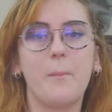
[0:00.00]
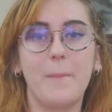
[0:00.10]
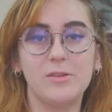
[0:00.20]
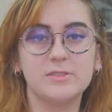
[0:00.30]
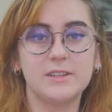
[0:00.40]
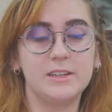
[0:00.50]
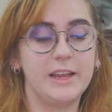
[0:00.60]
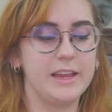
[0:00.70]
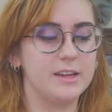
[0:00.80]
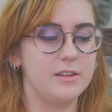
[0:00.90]
melted
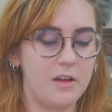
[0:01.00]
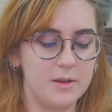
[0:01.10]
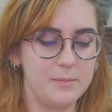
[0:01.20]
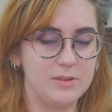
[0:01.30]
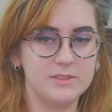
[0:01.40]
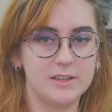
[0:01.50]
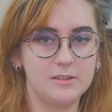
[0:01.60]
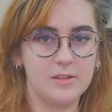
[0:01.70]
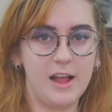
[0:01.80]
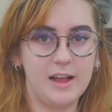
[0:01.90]
and unmelted
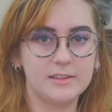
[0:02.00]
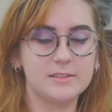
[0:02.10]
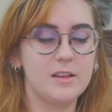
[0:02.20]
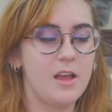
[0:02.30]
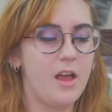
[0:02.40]
glass.